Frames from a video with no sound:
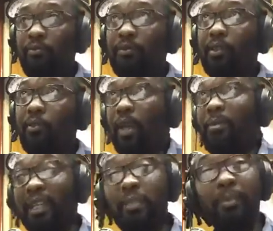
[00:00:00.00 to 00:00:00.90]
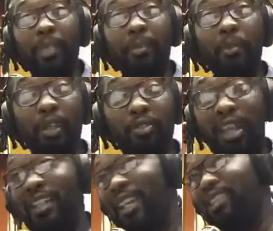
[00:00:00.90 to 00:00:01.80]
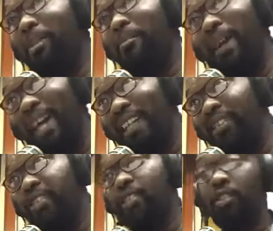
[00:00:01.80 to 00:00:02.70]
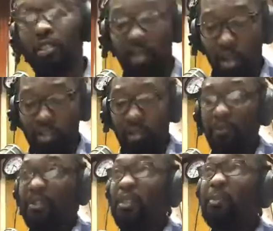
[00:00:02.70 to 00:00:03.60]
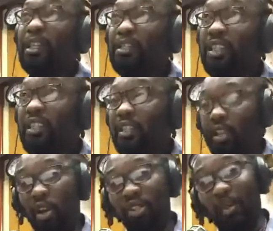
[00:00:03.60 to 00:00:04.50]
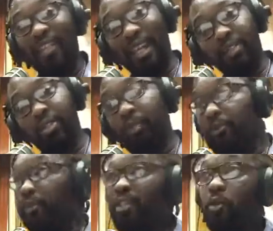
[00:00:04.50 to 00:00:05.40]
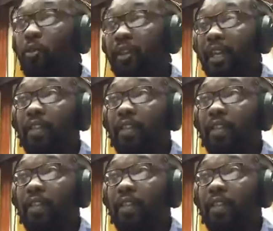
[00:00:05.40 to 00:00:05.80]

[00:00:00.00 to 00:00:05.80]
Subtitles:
where many people will try to get some mileage or some visibility or some attention from this whole thing.